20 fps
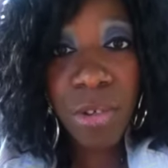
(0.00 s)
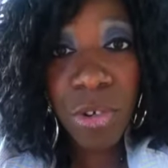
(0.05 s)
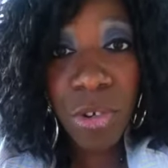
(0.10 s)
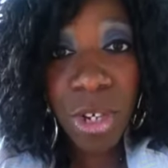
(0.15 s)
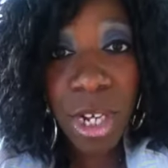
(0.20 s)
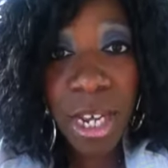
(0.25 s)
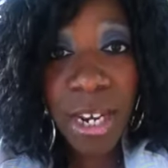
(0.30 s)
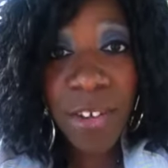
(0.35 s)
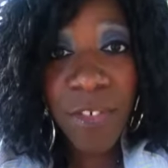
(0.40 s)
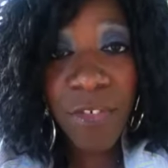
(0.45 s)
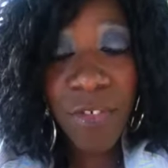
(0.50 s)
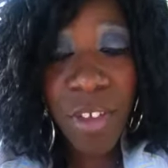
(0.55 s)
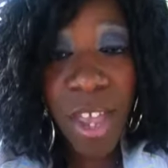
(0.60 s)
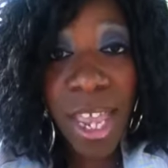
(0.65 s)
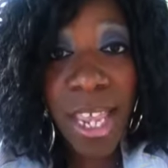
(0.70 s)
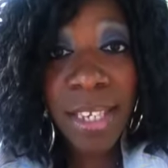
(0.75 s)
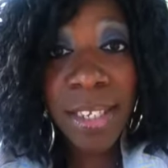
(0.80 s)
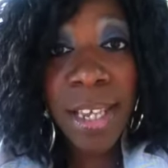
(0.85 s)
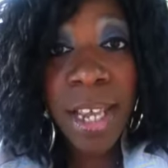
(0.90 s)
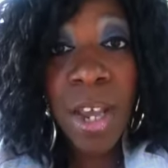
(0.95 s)
you're going to
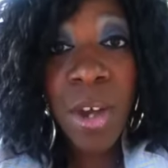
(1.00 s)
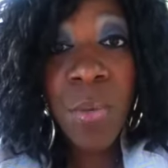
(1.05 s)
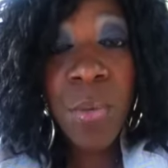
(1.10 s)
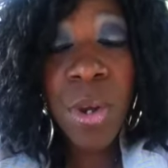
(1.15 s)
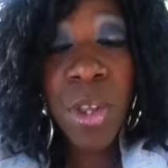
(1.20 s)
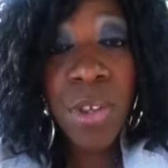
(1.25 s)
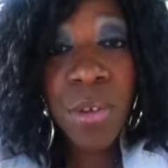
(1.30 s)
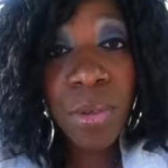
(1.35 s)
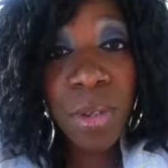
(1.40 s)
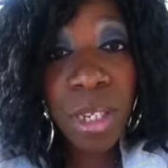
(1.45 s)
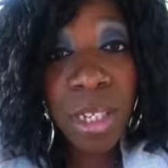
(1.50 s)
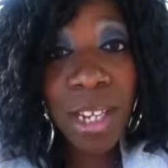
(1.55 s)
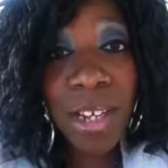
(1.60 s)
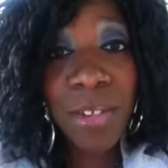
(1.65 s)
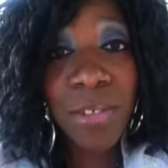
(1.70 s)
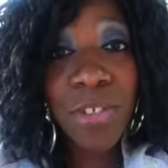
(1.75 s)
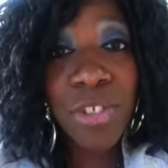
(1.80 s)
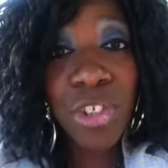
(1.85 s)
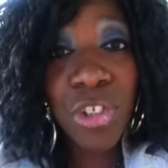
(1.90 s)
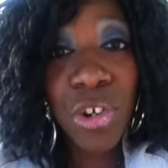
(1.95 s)
face when you
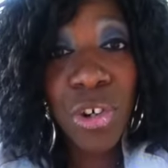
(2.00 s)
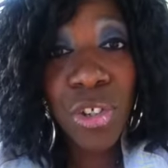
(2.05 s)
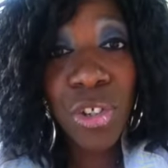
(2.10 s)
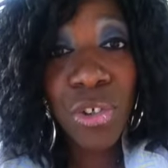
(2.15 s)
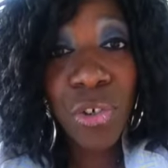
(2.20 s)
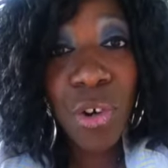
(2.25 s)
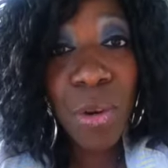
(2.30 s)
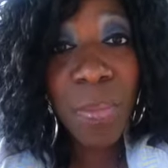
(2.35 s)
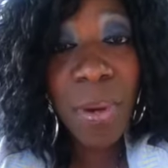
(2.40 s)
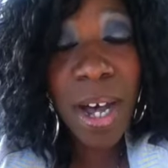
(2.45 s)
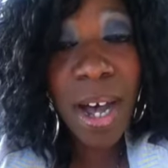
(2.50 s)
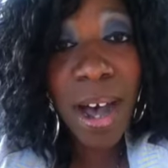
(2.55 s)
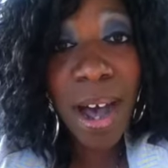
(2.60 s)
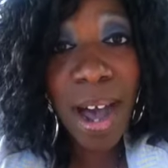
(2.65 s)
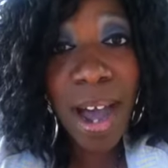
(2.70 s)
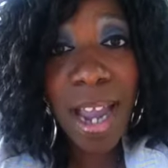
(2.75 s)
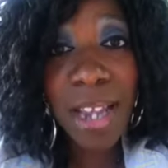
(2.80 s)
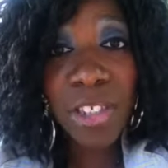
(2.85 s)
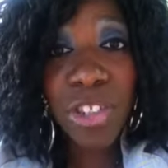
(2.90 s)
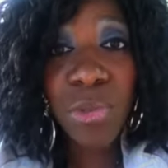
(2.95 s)
close your door
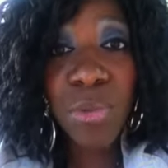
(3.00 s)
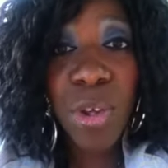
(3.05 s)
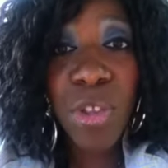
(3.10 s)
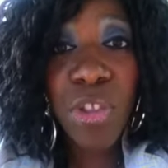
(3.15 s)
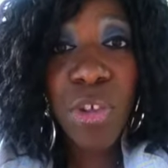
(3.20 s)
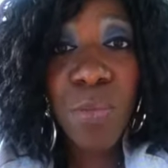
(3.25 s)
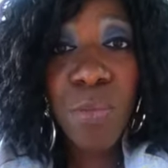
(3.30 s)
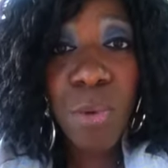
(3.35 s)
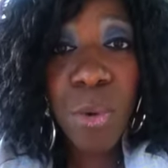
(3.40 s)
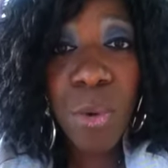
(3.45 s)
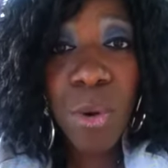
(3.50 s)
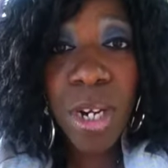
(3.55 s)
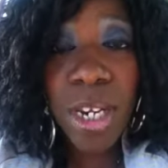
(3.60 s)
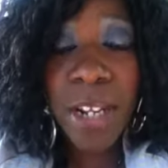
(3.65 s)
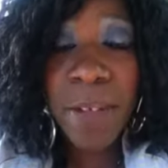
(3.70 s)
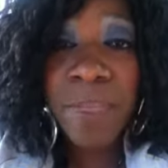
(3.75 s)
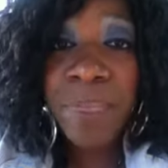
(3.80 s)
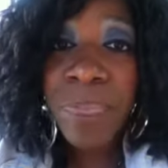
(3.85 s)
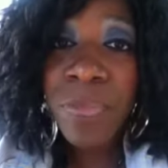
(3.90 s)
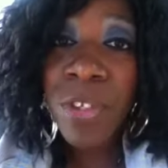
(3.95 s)
behind you in the
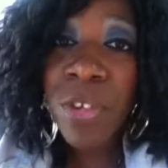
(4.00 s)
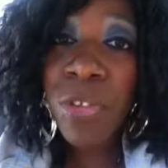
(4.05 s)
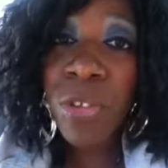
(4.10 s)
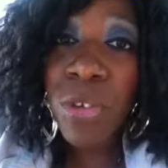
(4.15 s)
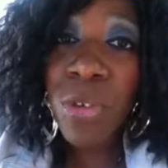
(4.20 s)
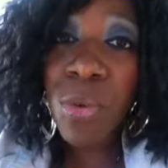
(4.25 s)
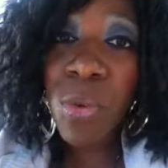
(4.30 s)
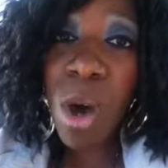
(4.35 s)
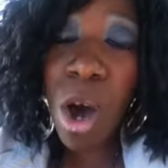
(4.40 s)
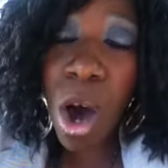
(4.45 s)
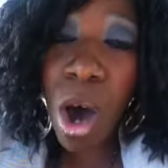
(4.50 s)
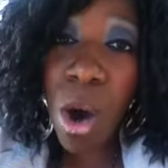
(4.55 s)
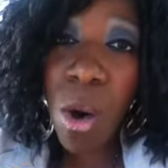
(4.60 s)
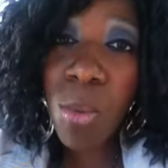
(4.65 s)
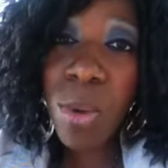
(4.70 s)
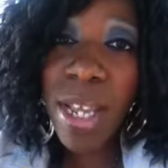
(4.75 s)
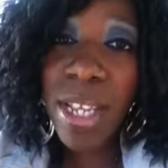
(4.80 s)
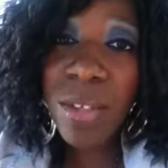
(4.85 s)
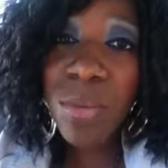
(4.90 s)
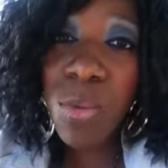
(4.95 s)
morning. So you
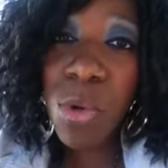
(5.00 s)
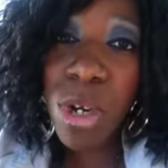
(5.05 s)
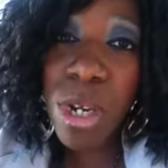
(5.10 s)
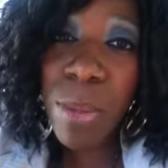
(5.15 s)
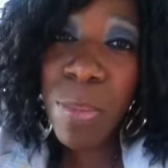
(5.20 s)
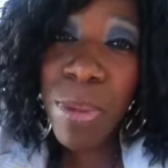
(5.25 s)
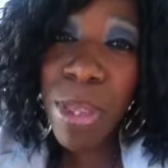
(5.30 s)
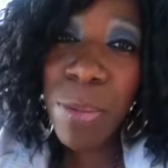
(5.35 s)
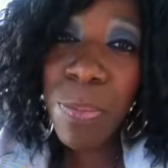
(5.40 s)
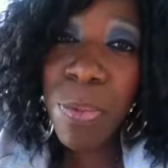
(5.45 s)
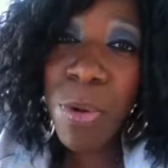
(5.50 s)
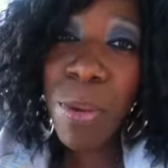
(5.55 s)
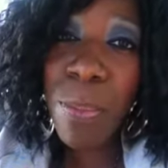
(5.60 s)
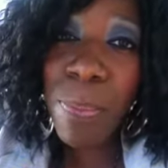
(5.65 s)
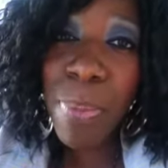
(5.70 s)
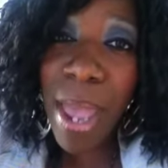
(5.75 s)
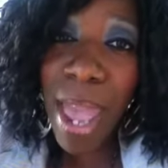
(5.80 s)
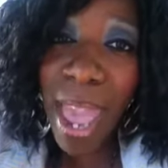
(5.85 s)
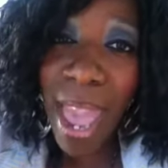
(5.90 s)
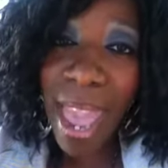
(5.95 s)
always want to be
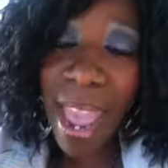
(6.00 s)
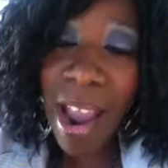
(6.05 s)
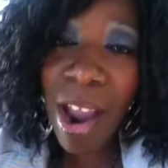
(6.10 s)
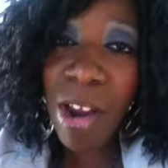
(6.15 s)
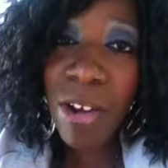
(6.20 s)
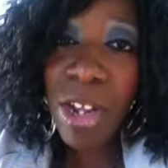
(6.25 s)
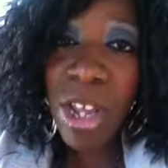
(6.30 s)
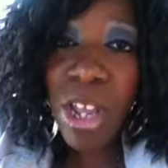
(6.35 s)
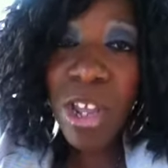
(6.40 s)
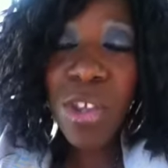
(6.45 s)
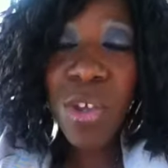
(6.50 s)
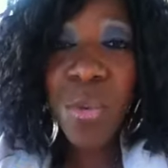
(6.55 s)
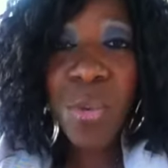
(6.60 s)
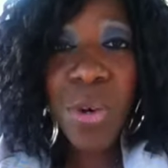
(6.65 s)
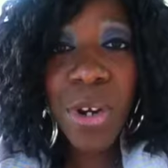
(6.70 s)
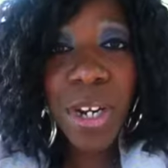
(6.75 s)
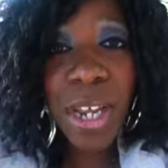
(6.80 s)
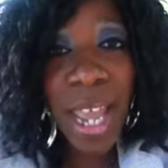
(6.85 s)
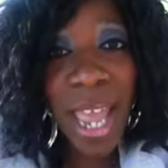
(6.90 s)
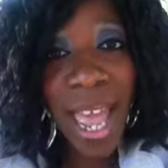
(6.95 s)
prepared. You
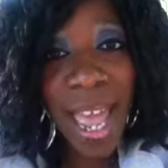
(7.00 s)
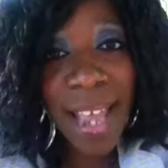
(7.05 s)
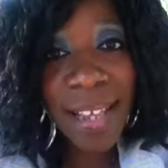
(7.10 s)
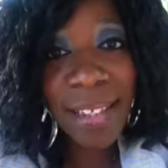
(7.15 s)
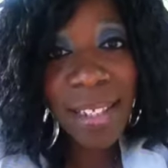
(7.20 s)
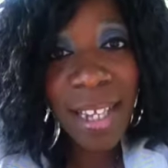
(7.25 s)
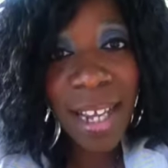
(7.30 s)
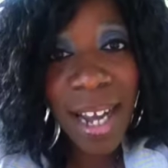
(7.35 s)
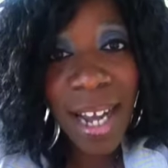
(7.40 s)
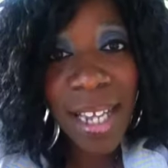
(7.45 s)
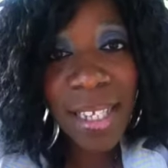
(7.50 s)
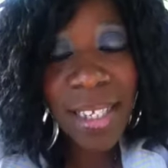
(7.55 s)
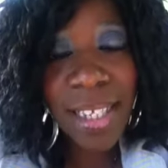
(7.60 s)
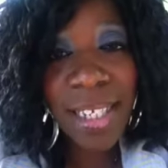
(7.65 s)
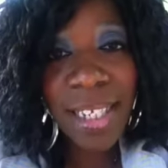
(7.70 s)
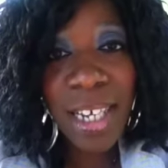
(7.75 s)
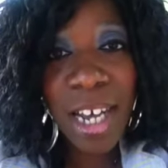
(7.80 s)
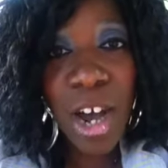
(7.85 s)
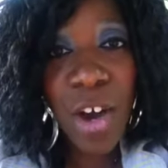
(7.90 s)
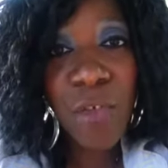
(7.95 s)
want to ask God
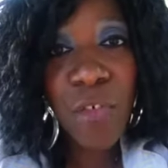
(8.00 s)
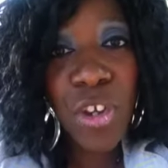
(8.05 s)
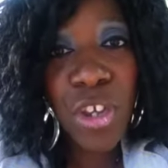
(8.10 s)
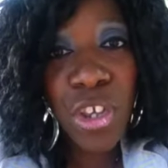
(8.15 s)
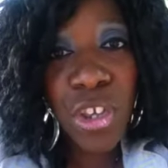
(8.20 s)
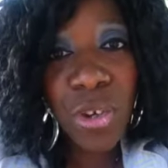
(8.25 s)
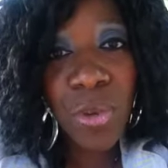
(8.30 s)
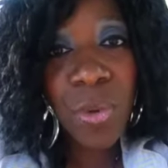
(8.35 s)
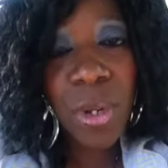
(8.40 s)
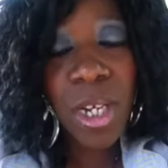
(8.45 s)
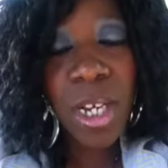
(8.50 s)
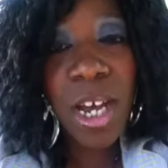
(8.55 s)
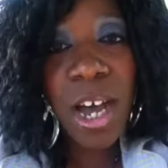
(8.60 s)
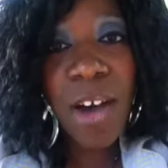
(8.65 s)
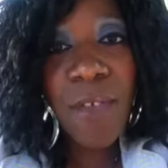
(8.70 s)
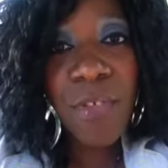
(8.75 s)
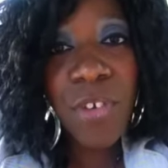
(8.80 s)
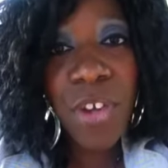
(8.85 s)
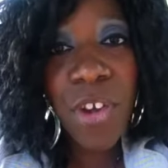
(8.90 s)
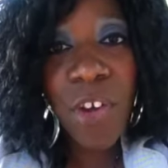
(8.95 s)
to cover you and
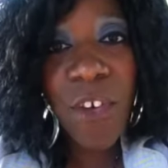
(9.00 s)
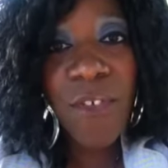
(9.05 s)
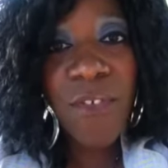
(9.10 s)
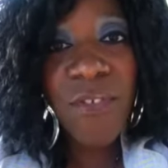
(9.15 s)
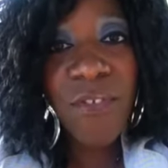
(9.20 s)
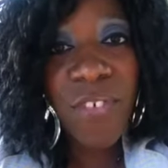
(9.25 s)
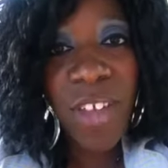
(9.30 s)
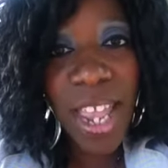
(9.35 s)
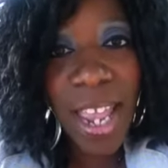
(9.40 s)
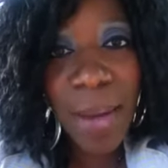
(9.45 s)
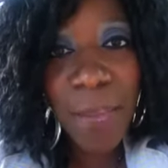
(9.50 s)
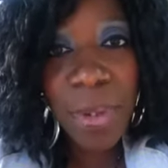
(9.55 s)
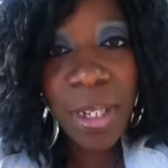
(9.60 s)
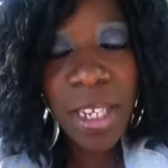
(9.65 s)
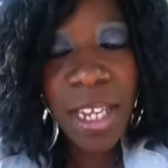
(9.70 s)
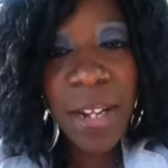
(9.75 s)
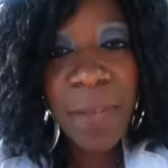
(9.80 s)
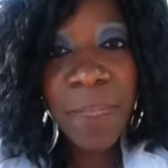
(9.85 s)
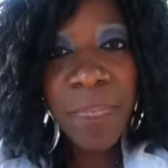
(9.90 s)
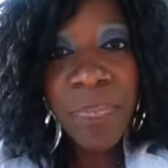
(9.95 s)
cover your
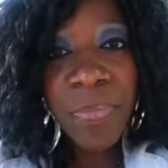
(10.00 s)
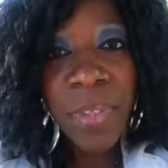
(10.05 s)
family